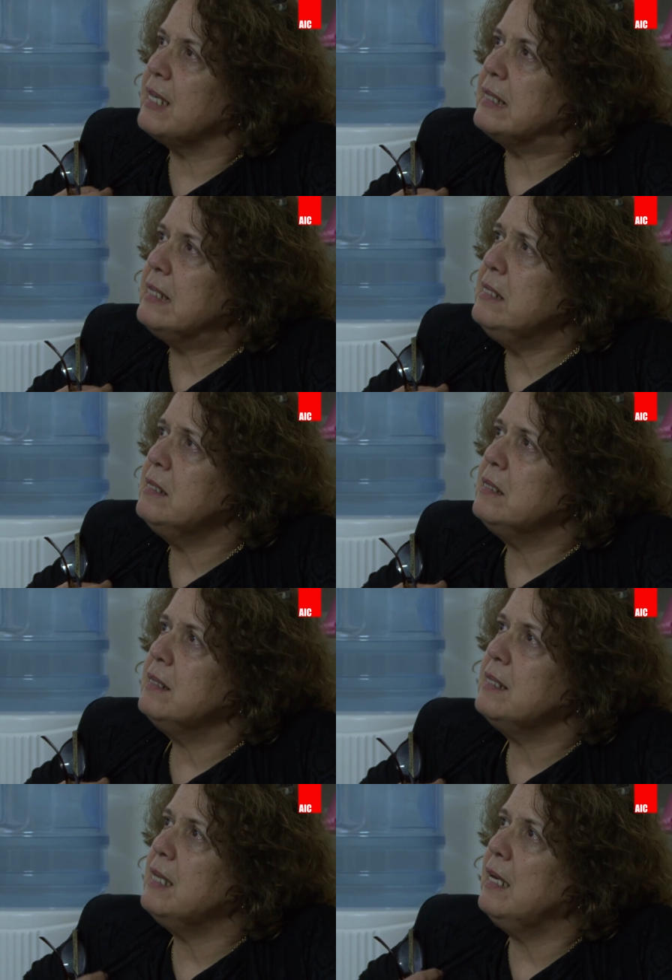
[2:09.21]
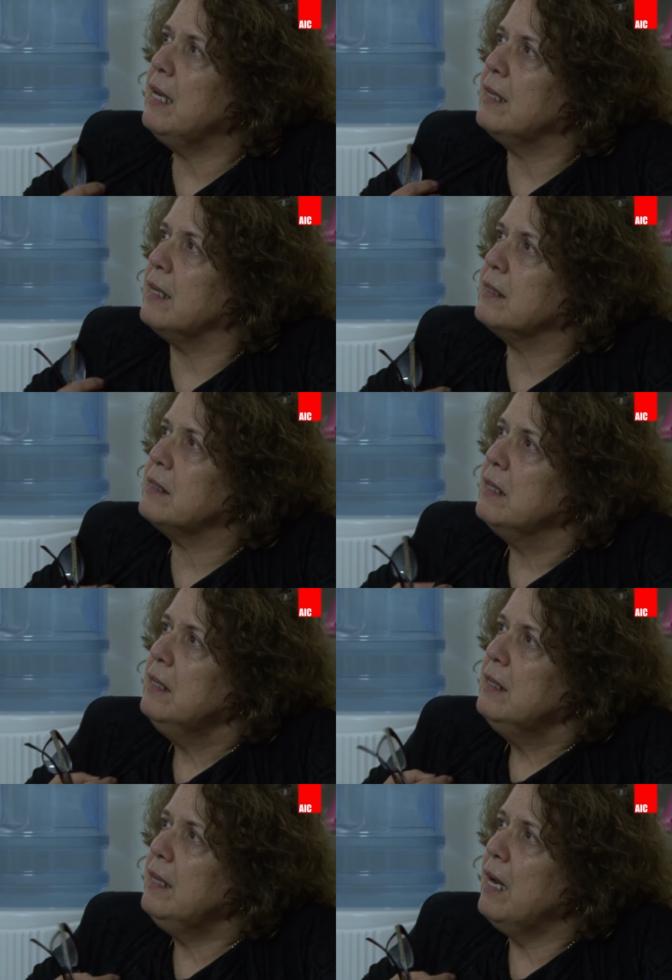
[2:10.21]
Studies. They say like that.
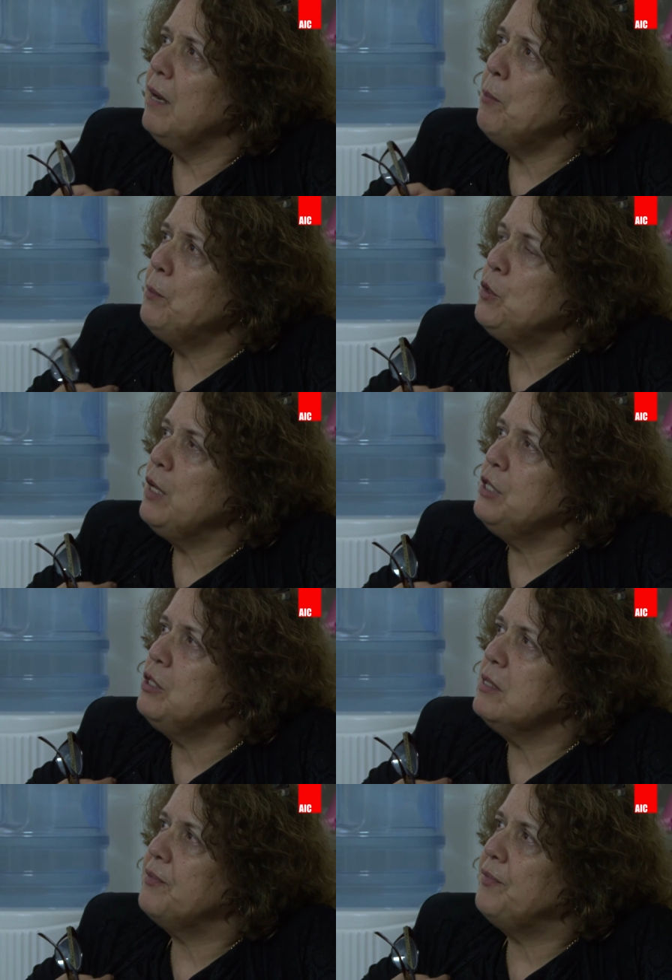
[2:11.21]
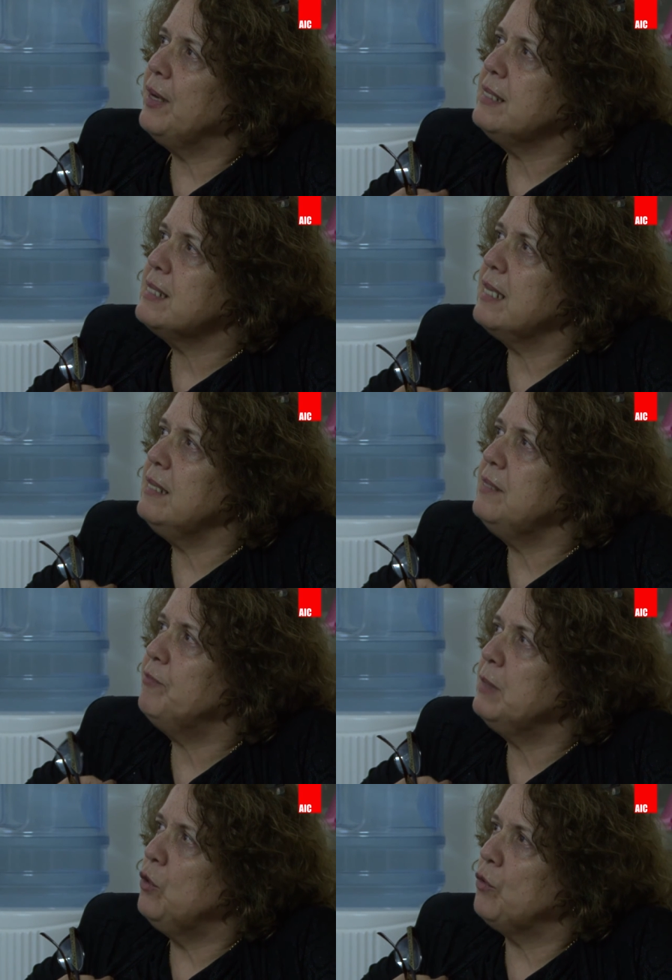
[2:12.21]
The Arab population is defined as native
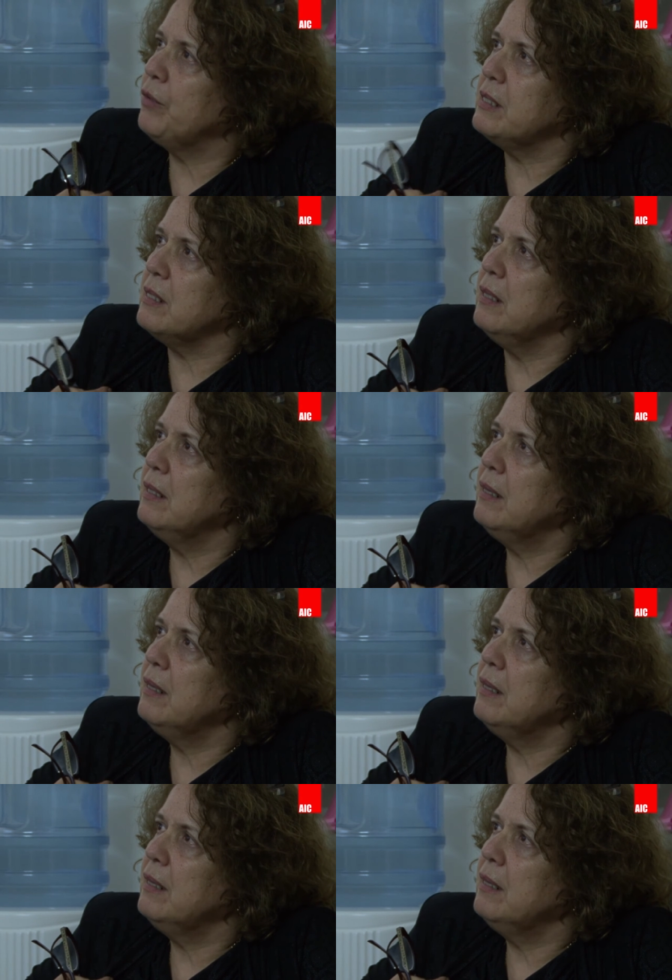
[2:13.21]
minority.